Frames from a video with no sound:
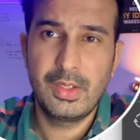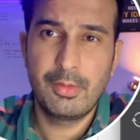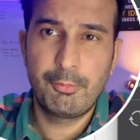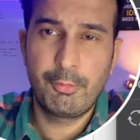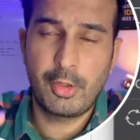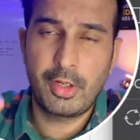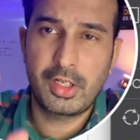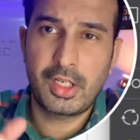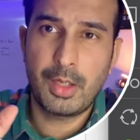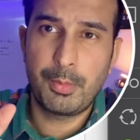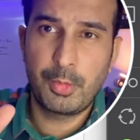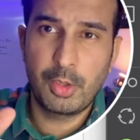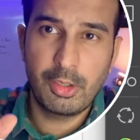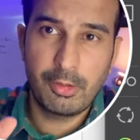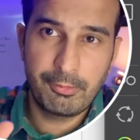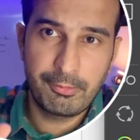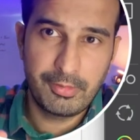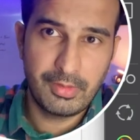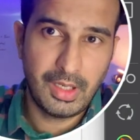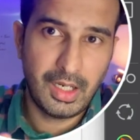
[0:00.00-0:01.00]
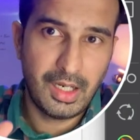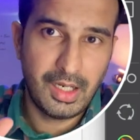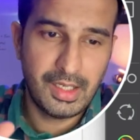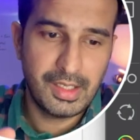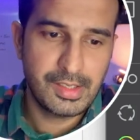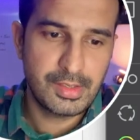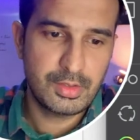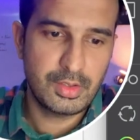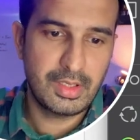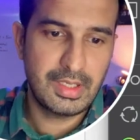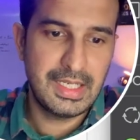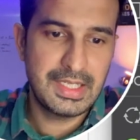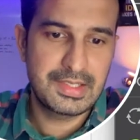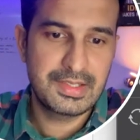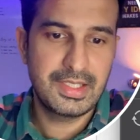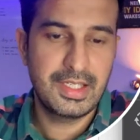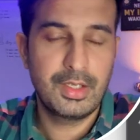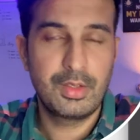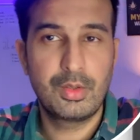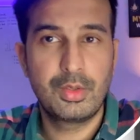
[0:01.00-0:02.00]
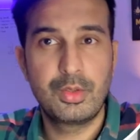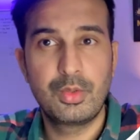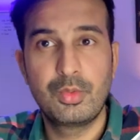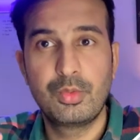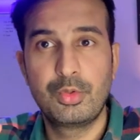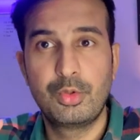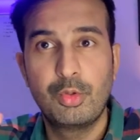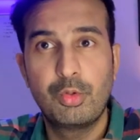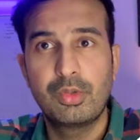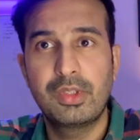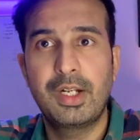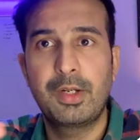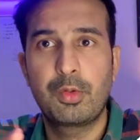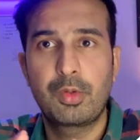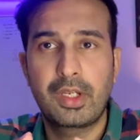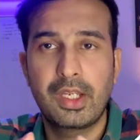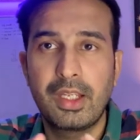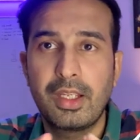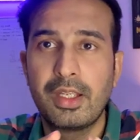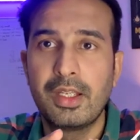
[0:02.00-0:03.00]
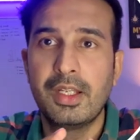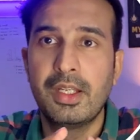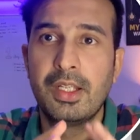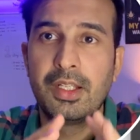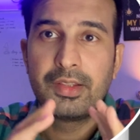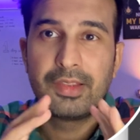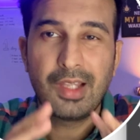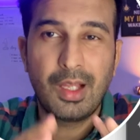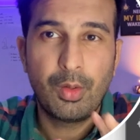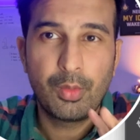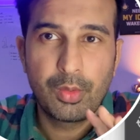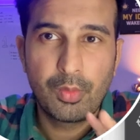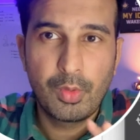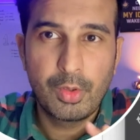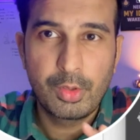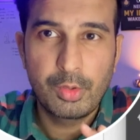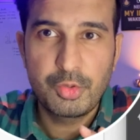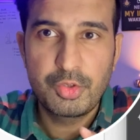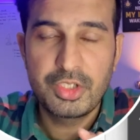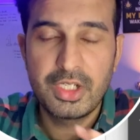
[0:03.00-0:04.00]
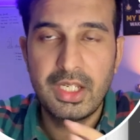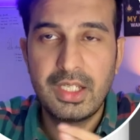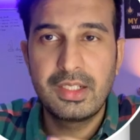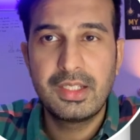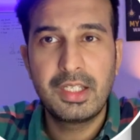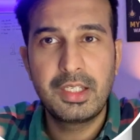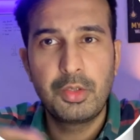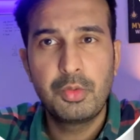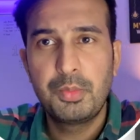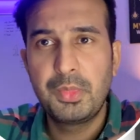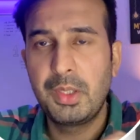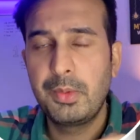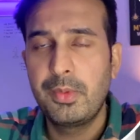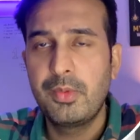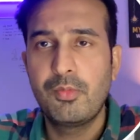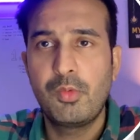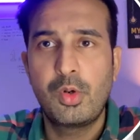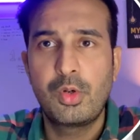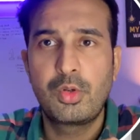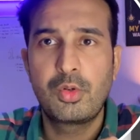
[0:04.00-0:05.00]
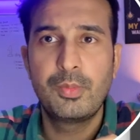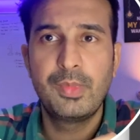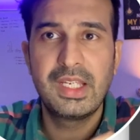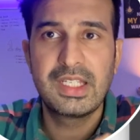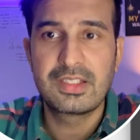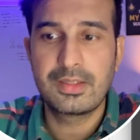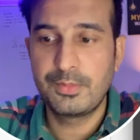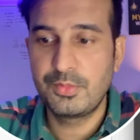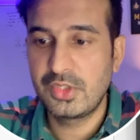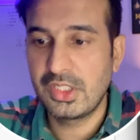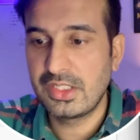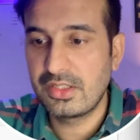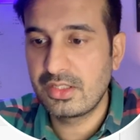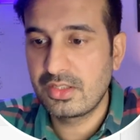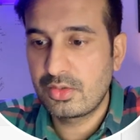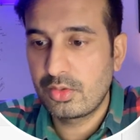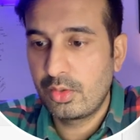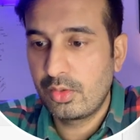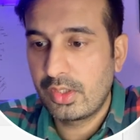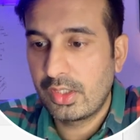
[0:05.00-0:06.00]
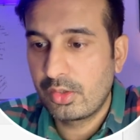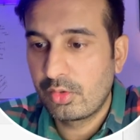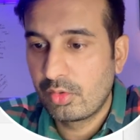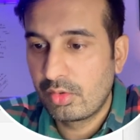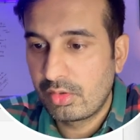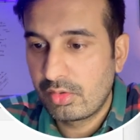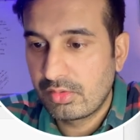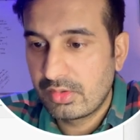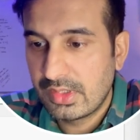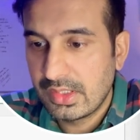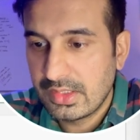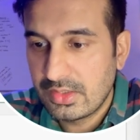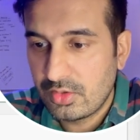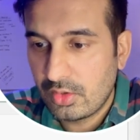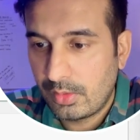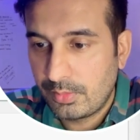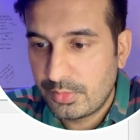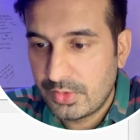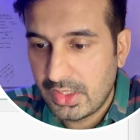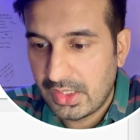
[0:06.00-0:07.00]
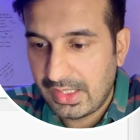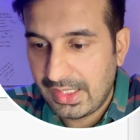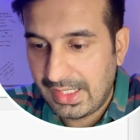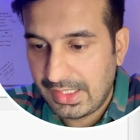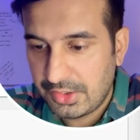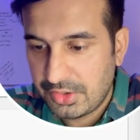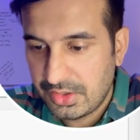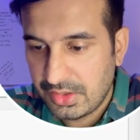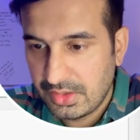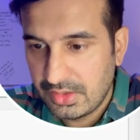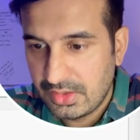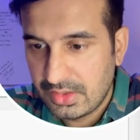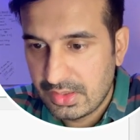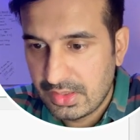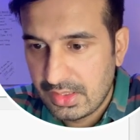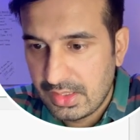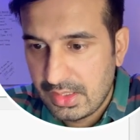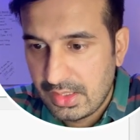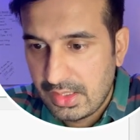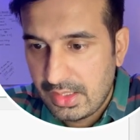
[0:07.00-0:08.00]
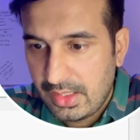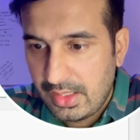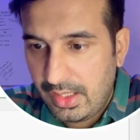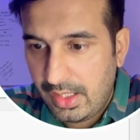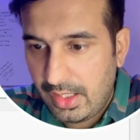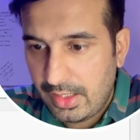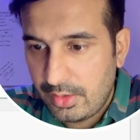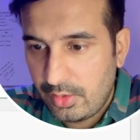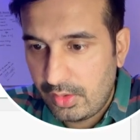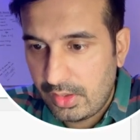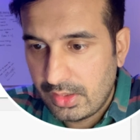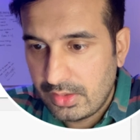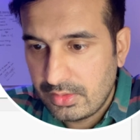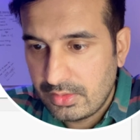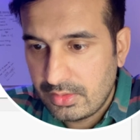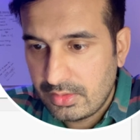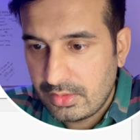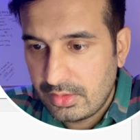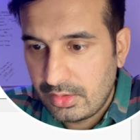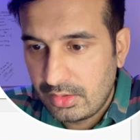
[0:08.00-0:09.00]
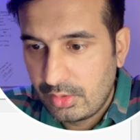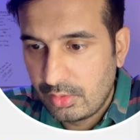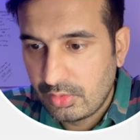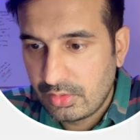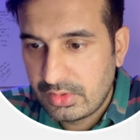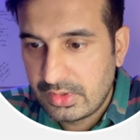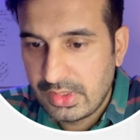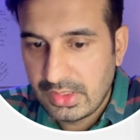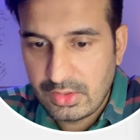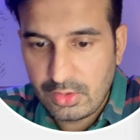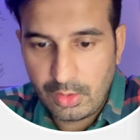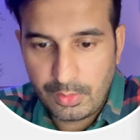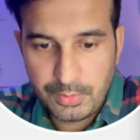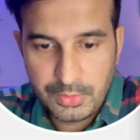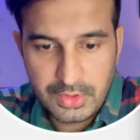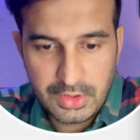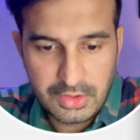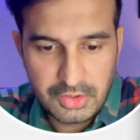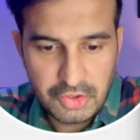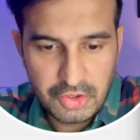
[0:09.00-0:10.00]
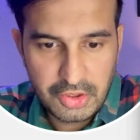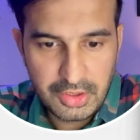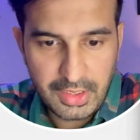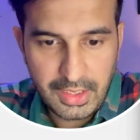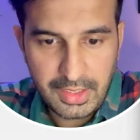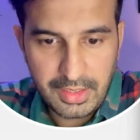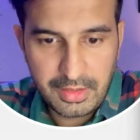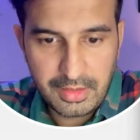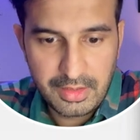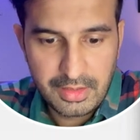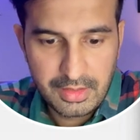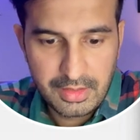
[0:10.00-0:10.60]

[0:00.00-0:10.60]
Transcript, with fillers: for a couple of hours or let's say you know you know that okay now you want to share then you maybe want to make some changes so you can go to this object actions and you can use this option share